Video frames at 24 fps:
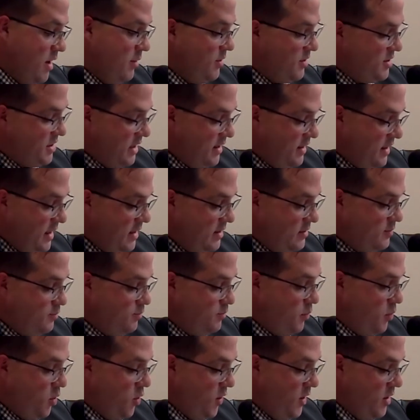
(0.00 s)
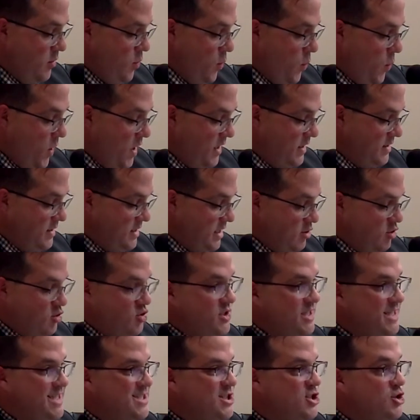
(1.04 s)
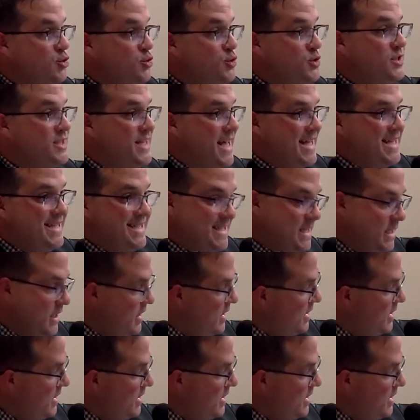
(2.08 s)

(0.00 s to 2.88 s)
which I think is 0.1062 cents